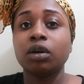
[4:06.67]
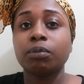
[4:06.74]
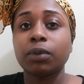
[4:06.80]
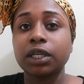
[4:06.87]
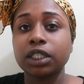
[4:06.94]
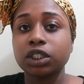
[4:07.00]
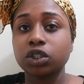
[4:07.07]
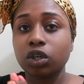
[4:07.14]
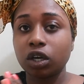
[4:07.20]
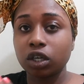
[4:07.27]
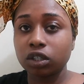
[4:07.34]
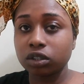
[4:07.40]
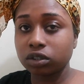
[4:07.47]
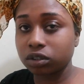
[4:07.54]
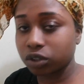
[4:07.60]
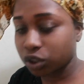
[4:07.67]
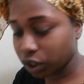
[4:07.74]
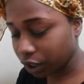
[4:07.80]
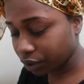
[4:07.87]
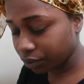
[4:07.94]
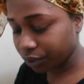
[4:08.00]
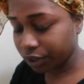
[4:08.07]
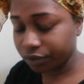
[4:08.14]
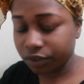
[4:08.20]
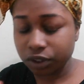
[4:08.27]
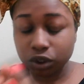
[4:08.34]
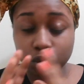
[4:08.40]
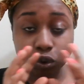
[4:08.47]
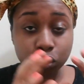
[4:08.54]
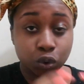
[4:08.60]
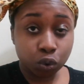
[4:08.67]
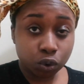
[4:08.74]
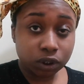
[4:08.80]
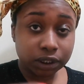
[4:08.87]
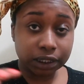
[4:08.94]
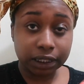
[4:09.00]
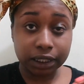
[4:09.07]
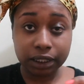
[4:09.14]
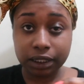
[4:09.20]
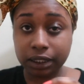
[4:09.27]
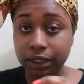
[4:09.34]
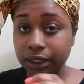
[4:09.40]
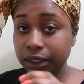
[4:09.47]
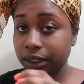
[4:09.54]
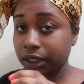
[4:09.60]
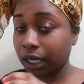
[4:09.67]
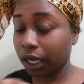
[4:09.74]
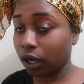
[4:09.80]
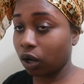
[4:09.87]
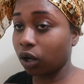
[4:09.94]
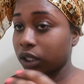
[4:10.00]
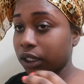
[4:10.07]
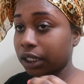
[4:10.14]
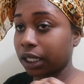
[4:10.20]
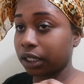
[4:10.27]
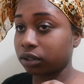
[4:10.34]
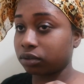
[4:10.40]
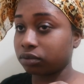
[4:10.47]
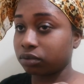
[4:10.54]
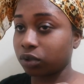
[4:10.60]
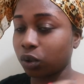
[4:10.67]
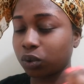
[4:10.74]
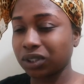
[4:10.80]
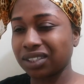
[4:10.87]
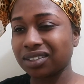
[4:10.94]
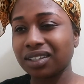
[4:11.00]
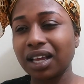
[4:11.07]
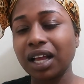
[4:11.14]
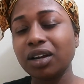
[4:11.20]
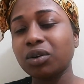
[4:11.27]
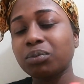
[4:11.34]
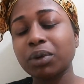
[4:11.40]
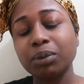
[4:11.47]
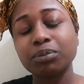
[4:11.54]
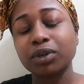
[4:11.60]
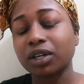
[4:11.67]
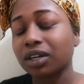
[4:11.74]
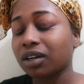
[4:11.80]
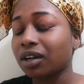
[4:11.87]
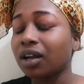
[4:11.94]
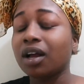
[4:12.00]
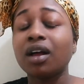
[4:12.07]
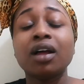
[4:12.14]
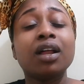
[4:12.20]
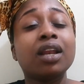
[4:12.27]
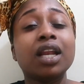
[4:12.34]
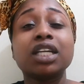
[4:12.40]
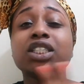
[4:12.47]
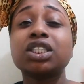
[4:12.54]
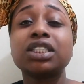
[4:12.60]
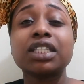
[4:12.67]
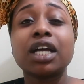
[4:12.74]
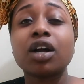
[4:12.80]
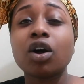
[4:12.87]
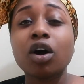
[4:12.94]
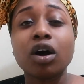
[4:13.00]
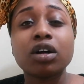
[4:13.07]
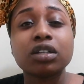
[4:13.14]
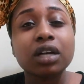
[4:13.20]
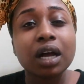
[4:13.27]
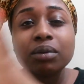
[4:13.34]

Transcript: Monday to all check or whatever. So Tuesday, I called again. Or was it? I don't remember. Let's just say I called.